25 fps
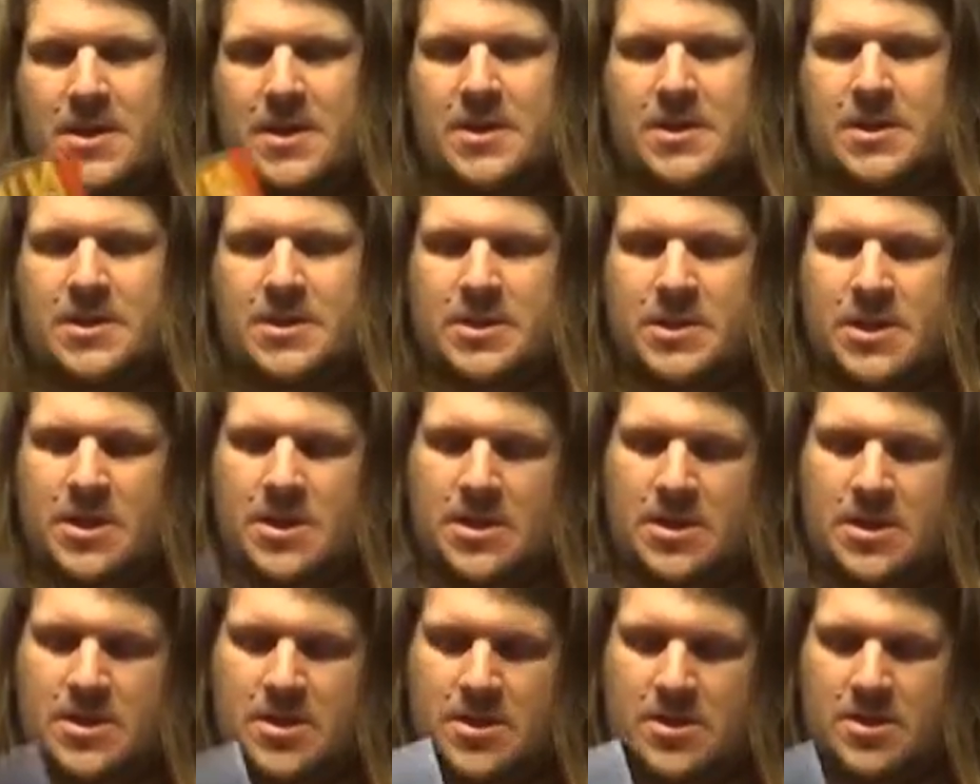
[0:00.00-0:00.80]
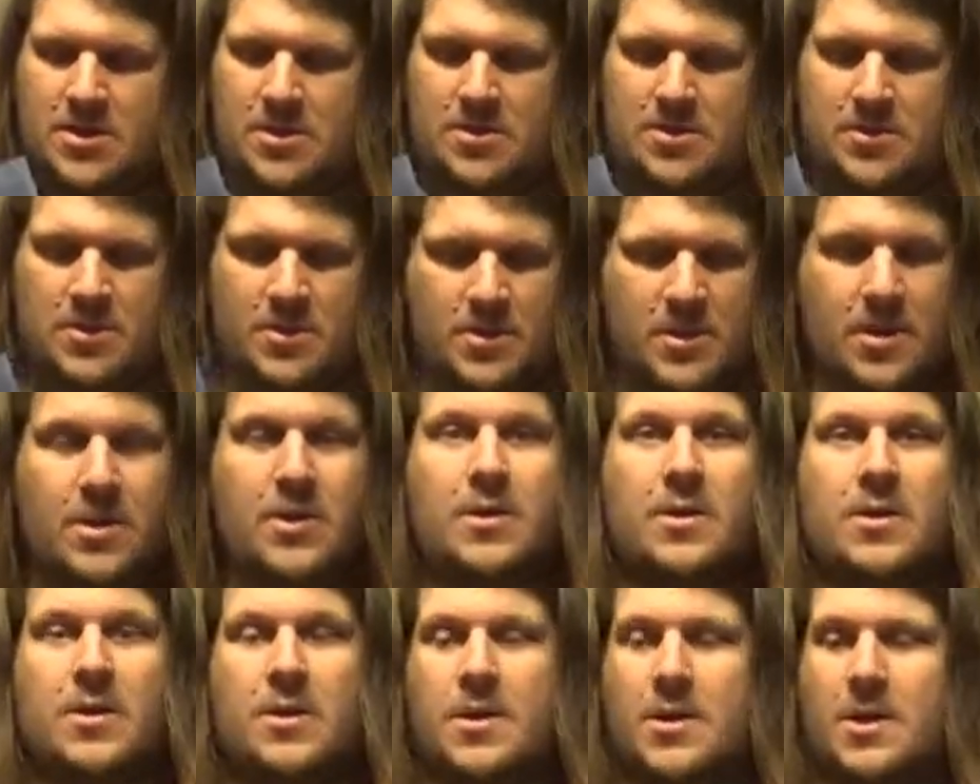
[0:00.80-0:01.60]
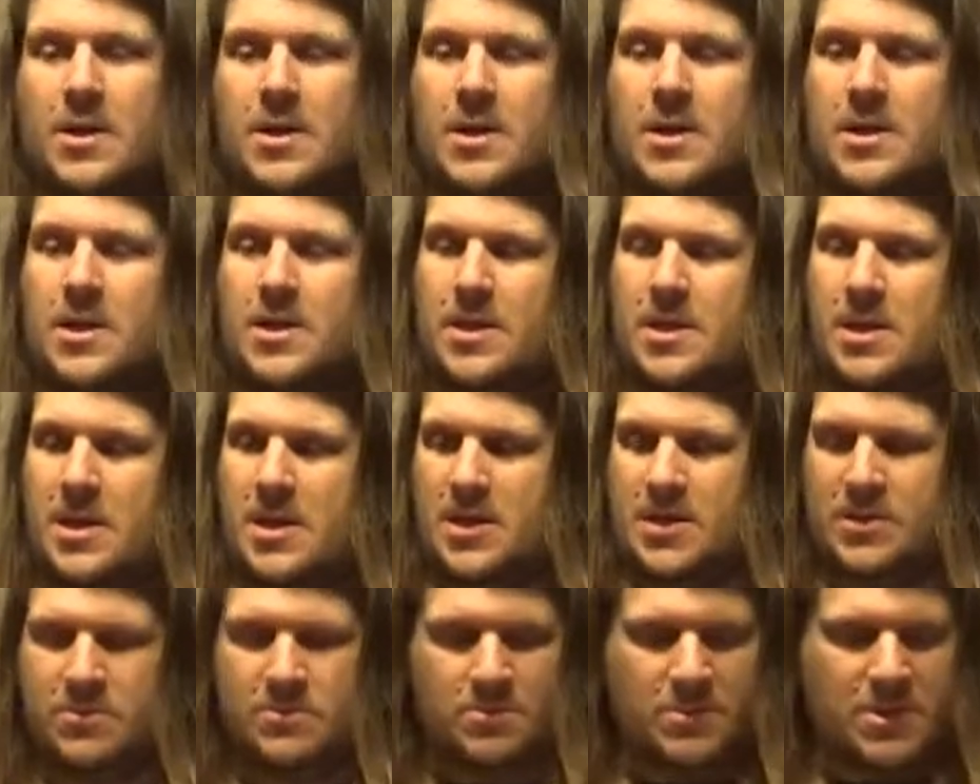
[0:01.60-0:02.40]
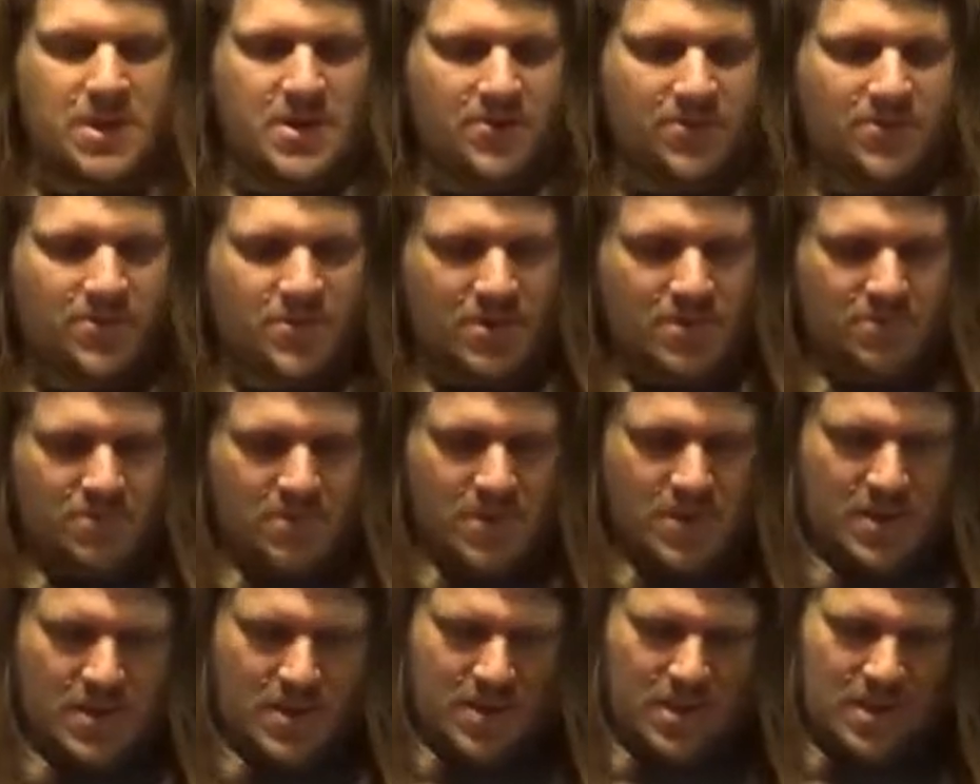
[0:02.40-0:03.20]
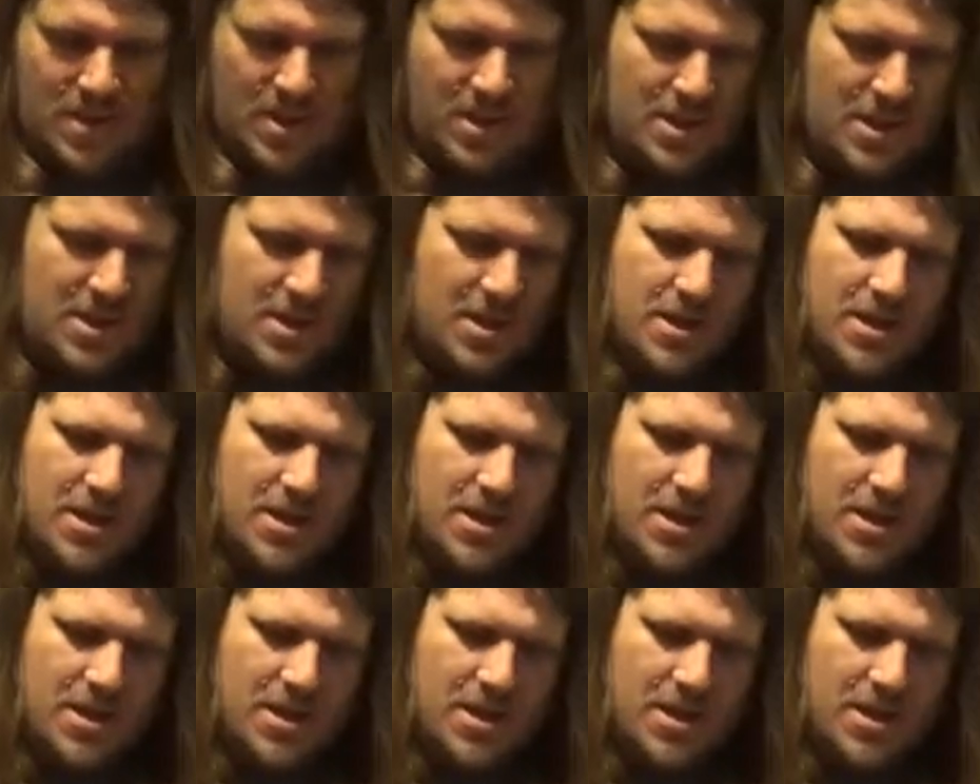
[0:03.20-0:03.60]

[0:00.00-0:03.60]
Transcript: So these have definitely